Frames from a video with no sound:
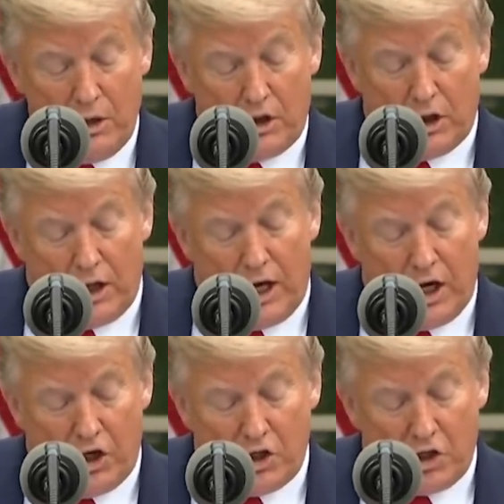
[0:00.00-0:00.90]
The
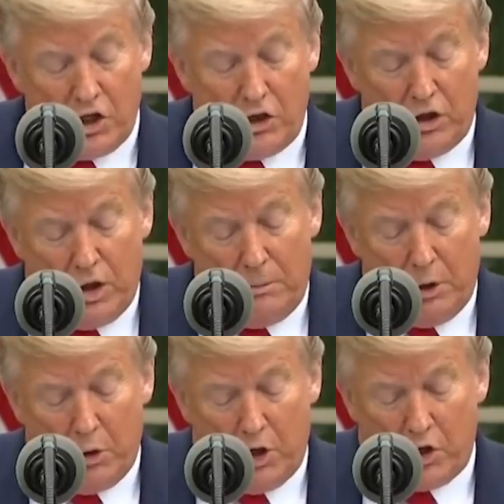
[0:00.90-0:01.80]
delays the
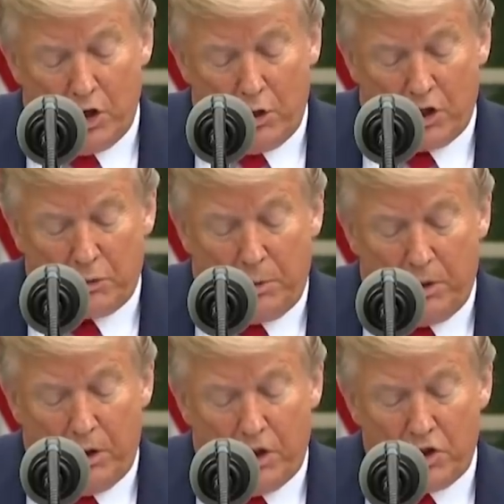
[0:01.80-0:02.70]
WHO
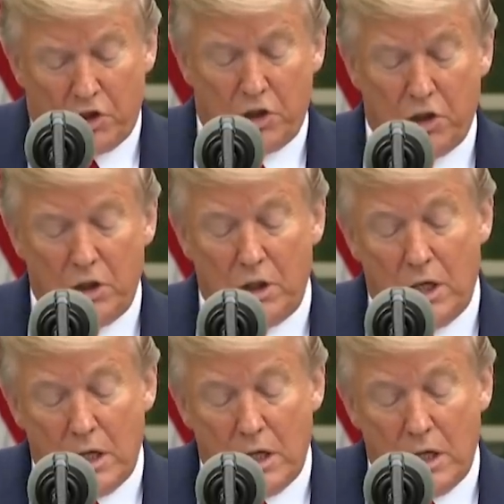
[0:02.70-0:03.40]
experienced